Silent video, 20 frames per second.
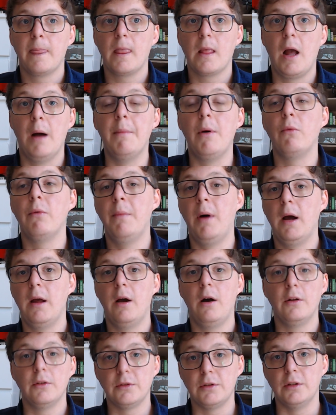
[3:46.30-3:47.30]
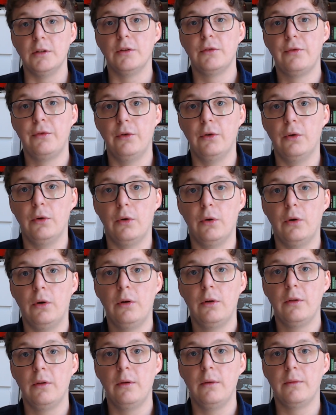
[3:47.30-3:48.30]
come up with my answers for
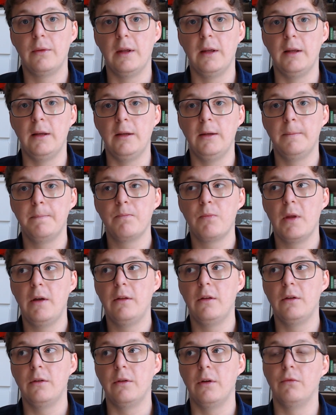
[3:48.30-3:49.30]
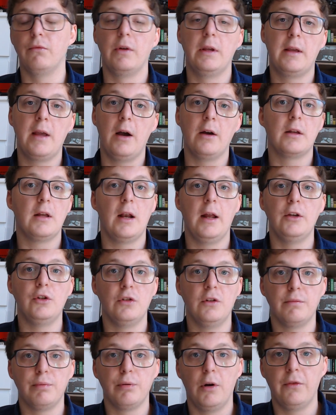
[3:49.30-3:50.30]
the recalculation
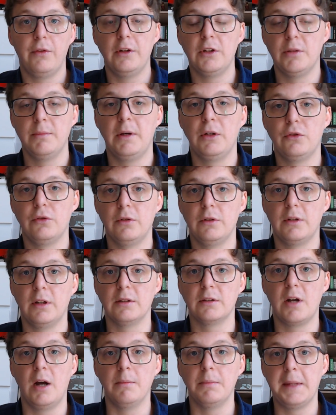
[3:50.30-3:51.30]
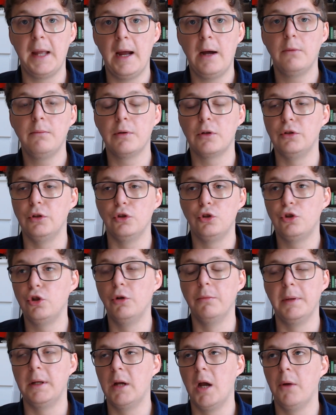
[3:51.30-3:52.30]
of profit to make sure it does come down, because it
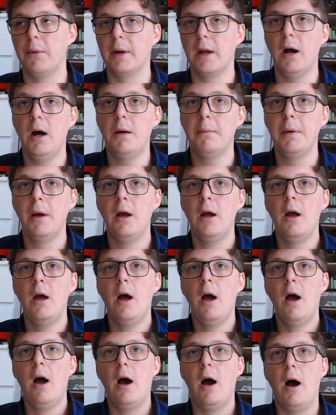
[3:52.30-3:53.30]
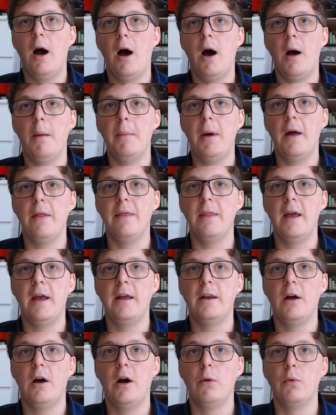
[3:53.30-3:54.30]
shouldn't be going up. And
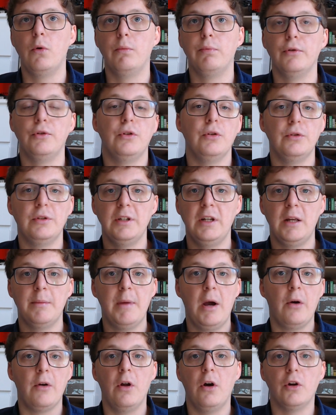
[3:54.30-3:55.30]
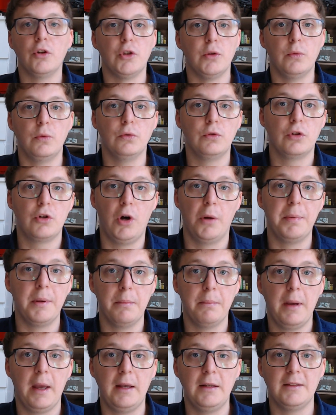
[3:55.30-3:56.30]
then I will produce an email and ask you all to copy
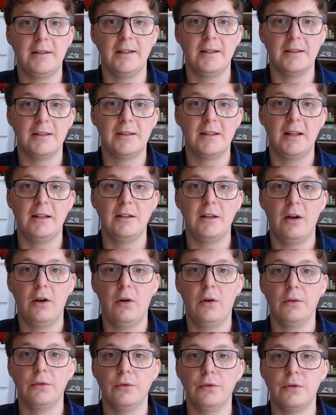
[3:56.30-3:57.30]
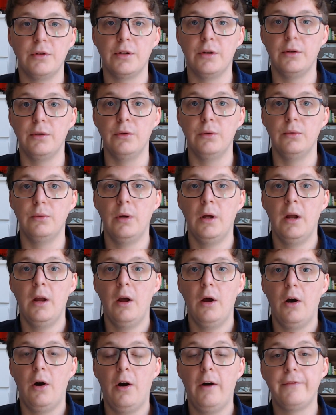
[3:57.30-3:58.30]
and paste it and send it on to
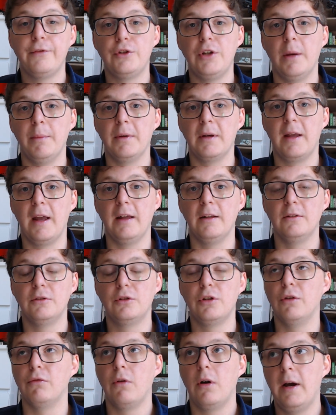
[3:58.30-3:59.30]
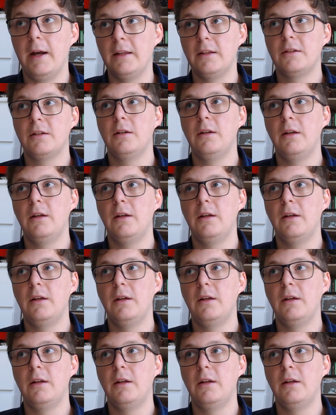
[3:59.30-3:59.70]
Ofgem again, to the right